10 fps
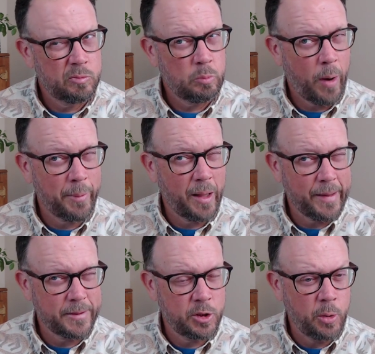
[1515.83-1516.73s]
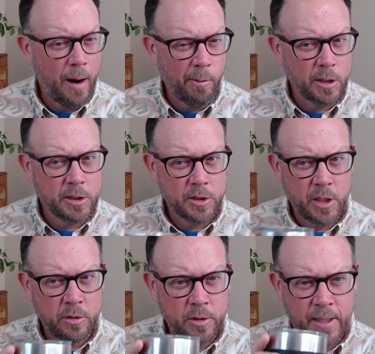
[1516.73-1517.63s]
Probably like two hours or
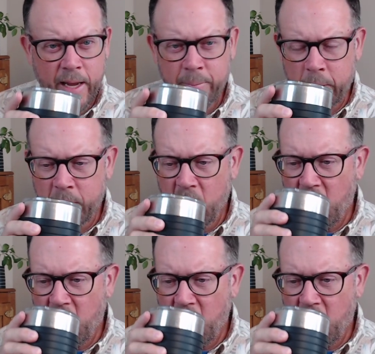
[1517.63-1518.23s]
so today, maybe.